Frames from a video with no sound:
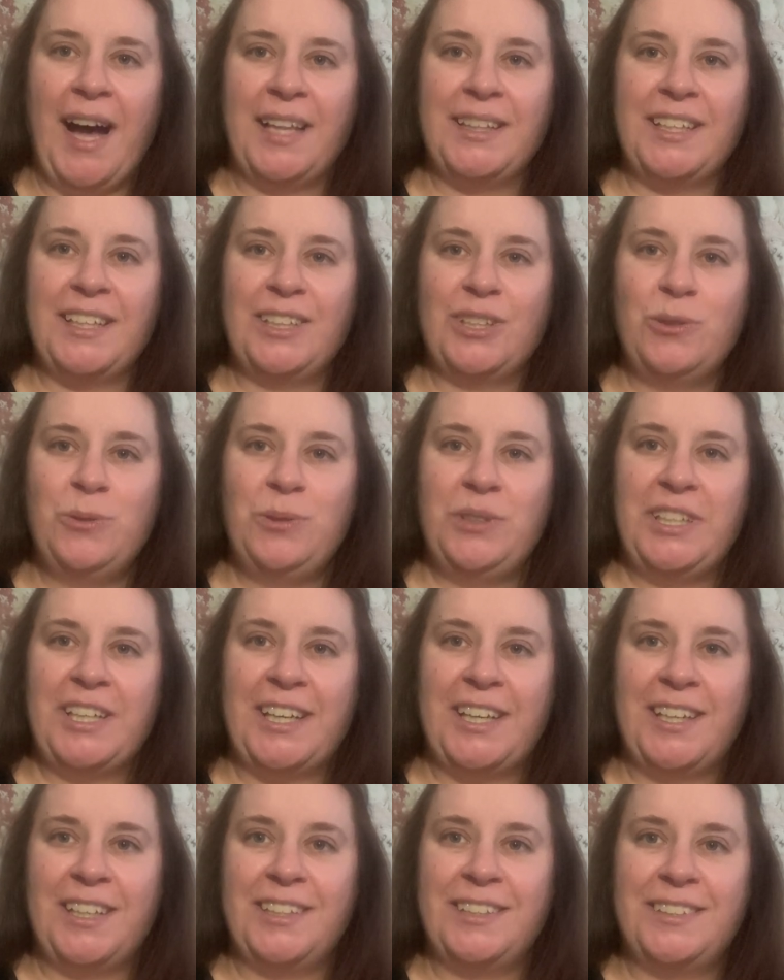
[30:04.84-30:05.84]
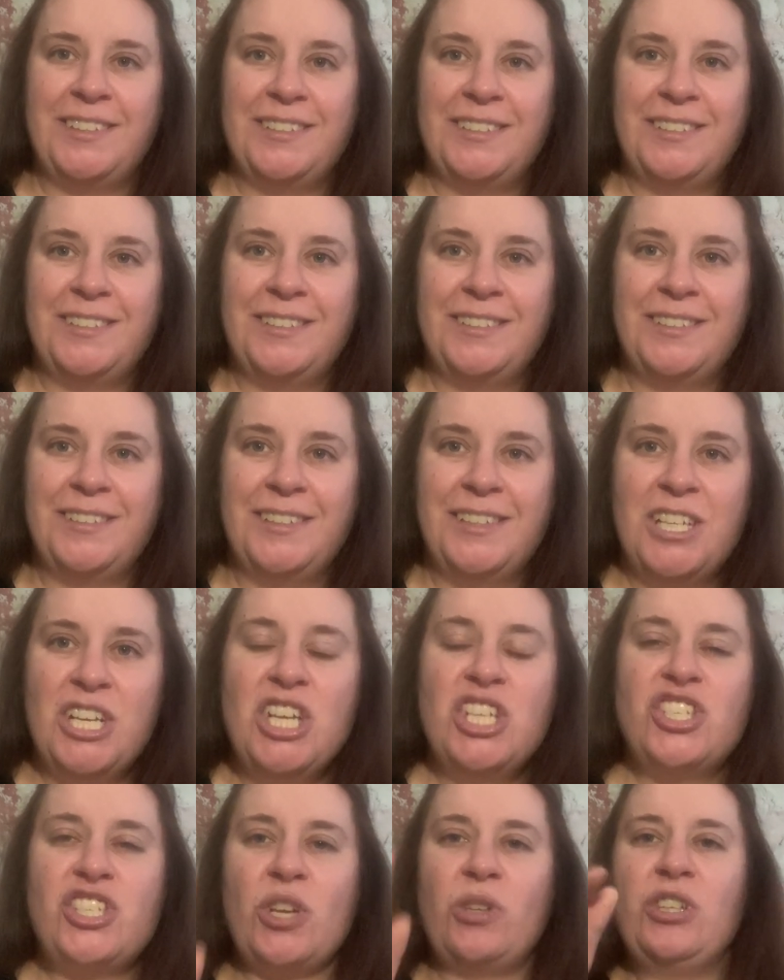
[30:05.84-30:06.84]
Hallelujah.
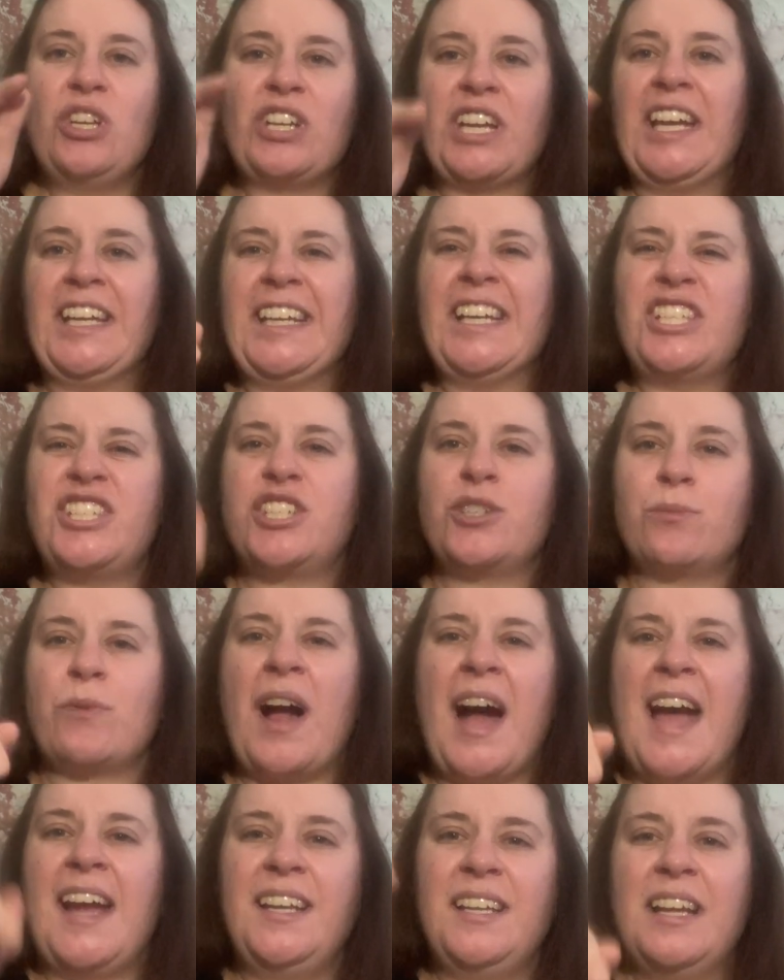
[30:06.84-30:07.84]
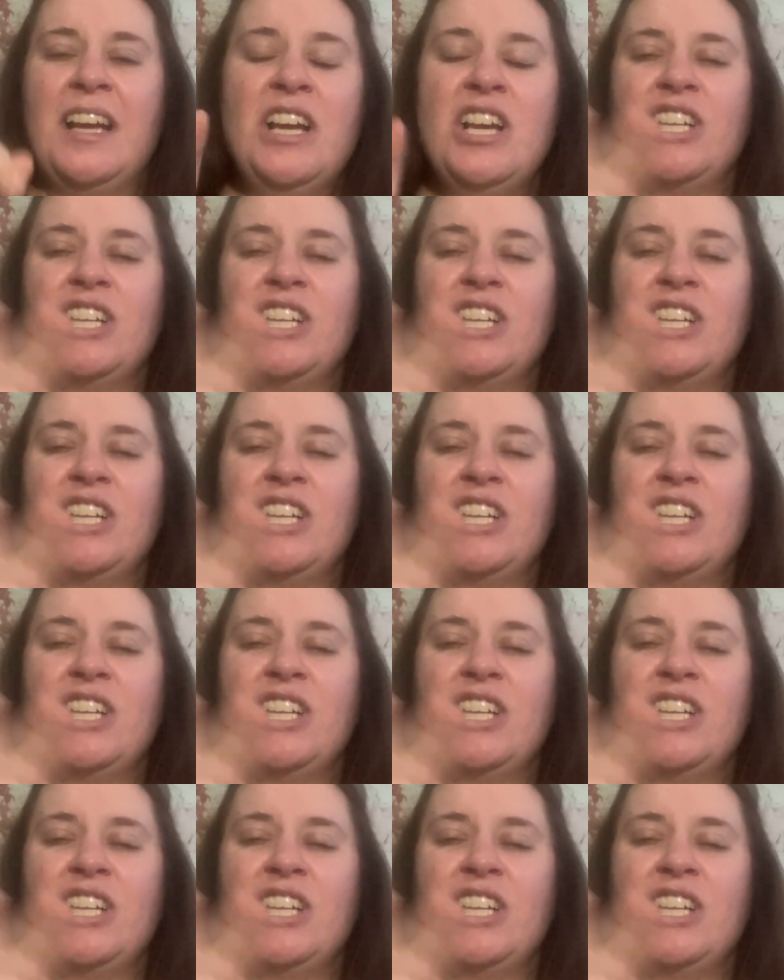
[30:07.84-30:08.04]
So you can get your right,